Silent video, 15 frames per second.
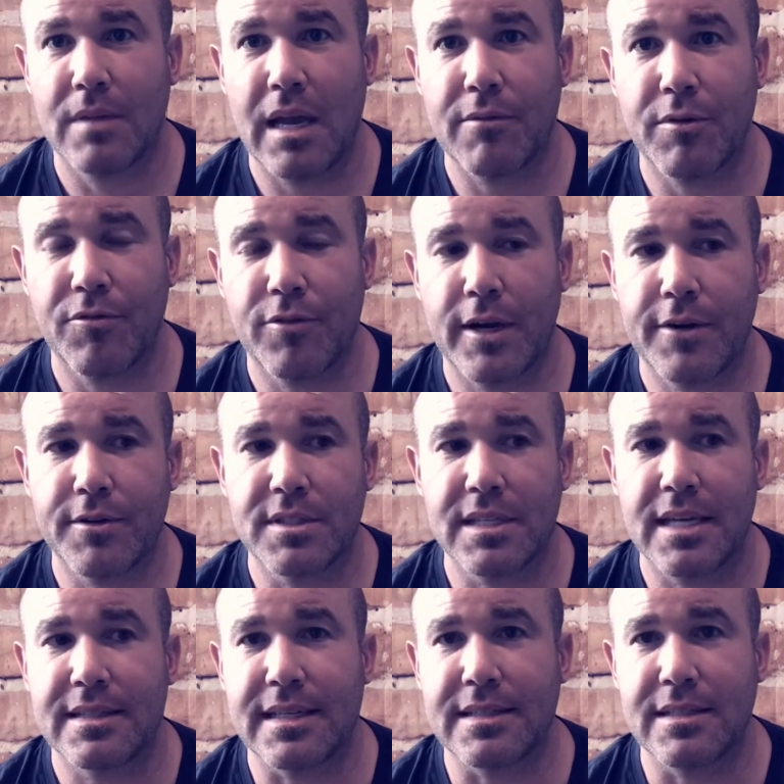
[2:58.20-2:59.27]
Every fragrance
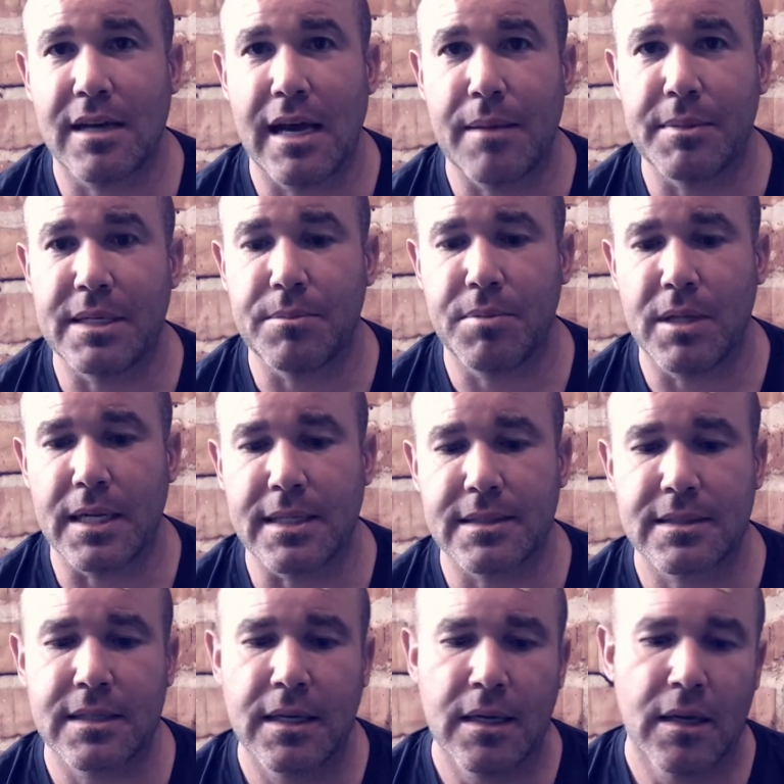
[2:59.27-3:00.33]
has a time and a
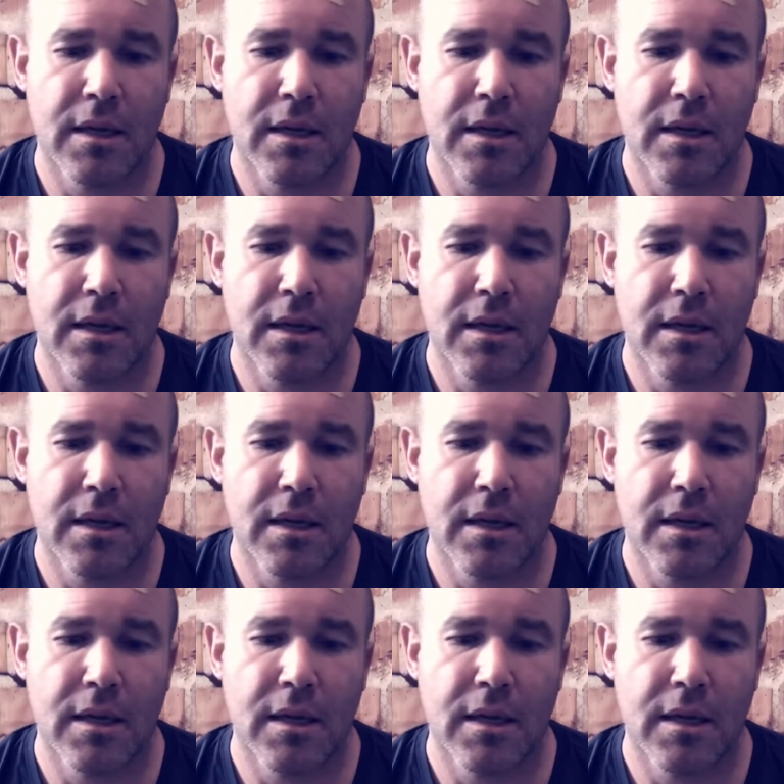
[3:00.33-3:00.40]
place.